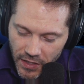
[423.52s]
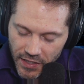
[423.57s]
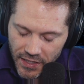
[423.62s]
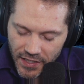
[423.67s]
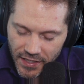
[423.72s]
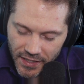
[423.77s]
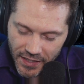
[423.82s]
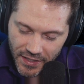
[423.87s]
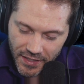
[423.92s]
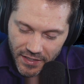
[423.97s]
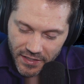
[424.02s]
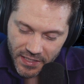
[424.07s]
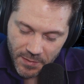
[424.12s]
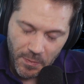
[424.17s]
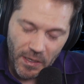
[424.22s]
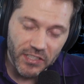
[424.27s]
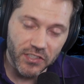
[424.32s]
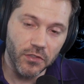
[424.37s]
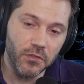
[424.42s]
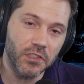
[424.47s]
a
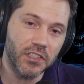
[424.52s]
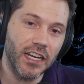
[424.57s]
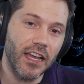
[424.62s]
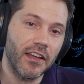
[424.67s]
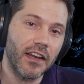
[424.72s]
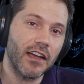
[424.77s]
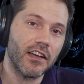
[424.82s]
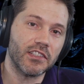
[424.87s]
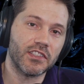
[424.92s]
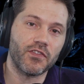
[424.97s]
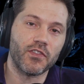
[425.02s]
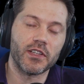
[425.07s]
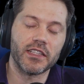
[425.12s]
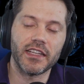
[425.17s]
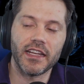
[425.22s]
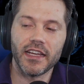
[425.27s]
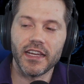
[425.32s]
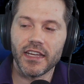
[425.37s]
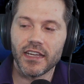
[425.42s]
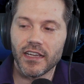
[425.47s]
special shout outs for
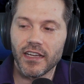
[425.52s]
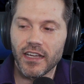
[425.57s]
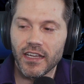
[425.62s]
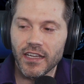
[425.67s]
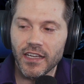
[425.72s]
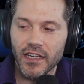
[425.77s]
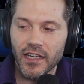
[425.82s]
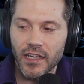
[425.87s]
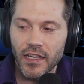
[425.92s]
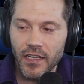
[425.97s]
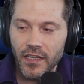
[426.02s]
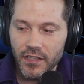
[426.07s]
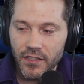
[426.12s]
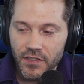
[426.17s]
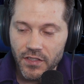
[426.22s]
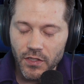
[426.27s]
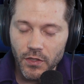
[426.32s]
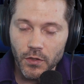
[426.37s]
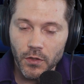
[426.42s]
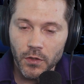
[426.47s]
today
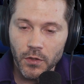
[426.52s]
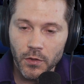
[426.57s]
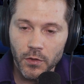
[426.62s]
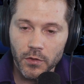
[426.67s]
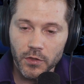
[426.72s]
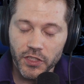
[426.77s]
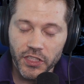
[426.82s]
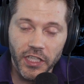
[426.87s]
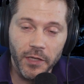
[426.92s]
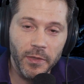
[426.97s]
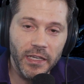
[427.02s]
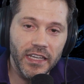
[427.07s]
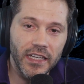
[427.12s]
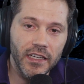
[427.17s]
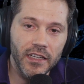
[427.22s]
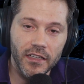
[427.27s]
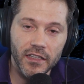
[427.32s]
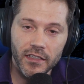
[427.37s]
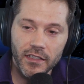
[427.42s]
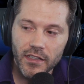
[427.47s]
to
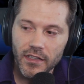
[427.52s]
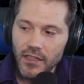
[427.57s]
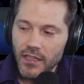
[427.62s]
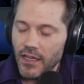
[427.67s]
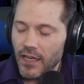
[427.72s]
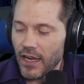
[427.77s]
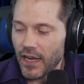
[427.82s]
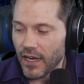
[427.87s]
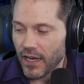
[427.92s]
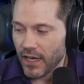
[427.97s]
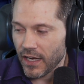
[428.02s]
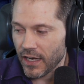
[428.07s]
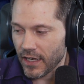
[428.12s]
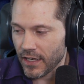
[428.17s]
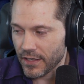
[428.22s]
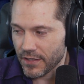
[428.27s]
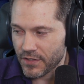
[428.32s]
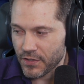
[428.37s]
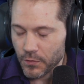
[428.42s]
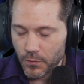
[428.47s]
Chibi
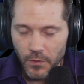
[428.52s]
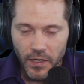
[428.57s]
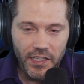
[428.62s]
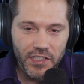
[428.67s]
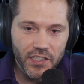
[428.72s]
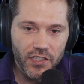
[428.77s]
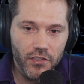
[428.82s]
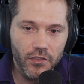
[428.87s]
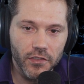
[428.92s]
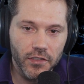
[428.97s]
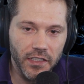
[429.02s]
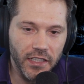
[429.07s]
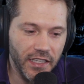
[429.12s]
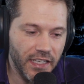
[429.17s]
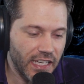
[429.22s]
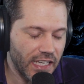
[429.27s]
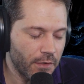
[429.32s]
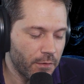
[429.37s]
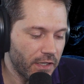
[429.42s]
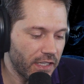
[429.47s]
and to Rachel and
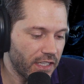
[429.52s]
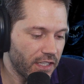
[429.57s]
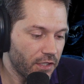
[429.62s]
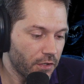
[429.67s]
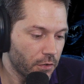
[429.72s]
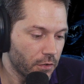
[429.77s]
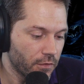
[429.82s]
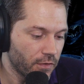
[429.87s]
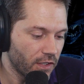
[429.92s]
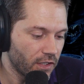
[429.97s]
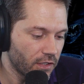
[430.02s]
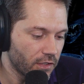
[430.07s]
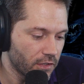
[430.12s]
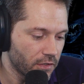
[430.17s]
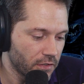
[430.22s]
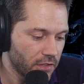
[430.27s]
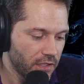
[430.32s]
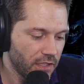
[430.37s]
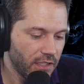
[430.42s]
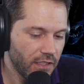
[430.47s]
Kiwi, who have
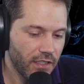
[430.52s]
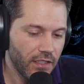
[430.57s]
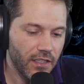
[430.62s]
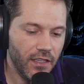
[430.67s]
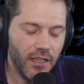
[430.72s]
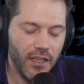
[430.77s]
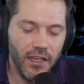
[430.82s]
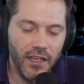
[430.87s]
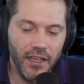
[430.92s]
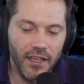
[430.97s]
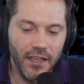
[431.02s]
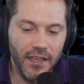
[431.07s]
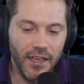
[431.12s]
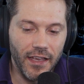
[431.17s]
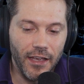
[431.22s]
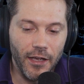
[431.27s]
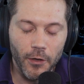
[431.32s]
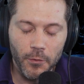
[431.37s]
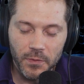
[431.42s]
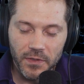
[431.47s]
all
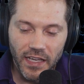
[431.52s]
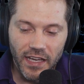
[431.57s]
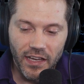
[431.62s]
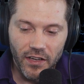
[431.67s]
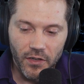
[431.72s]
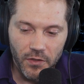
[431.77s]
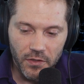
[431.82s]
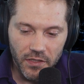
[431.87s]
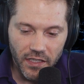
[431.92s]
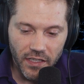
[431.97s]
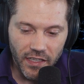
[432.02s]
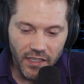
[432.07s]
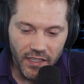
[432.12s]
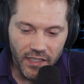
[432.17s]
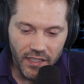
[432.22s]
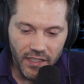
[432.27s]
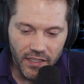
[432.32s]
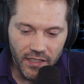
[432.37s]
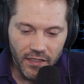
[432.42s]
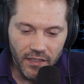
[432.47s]
helped out
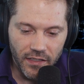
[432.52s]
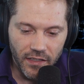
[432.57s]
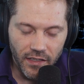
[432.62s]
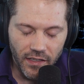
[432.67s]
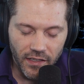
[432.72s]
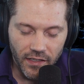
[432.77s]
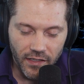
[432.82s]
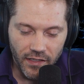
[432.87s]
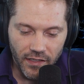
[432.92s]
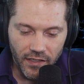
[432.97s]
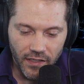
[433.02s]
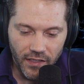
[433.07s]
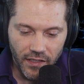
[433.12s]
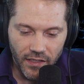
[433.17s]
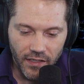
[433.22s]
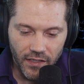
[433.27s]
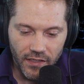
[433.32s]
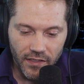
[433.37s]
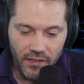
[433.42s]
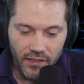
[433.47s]
and
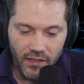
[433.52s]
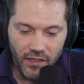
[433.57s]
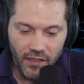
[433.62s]
I